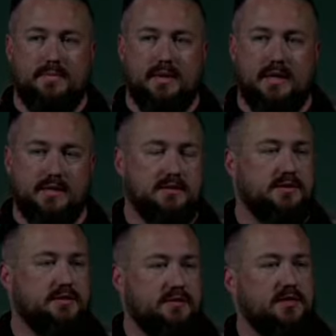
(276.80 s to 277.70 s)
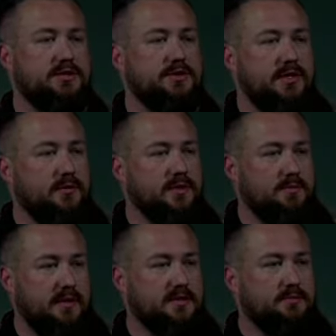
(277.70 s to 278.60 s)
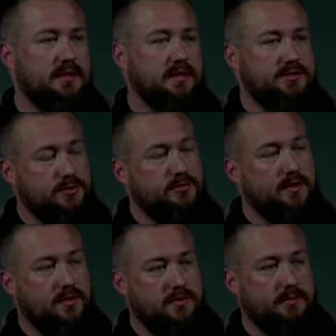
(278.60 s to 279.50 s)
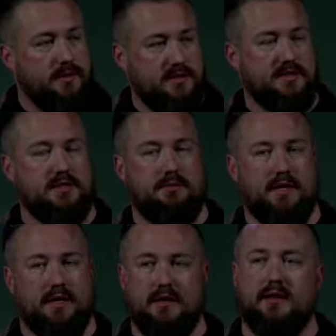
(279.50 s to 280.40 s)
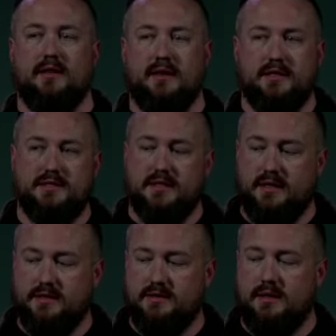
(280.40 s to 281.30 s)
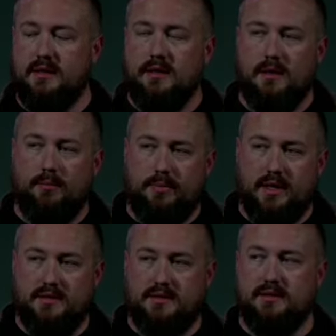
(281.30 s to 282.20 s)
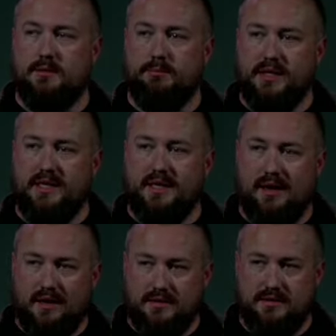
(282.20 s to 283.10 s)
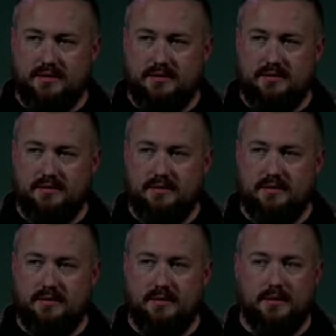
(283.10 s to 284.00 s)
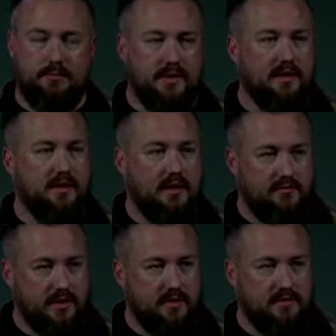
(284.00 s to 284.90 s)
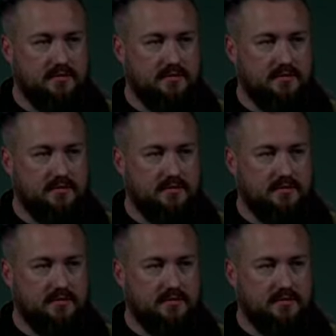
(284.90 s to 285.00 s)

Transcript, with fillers: It is our civic duty and responsibility to vote and participate in these things. But be kind, be loving.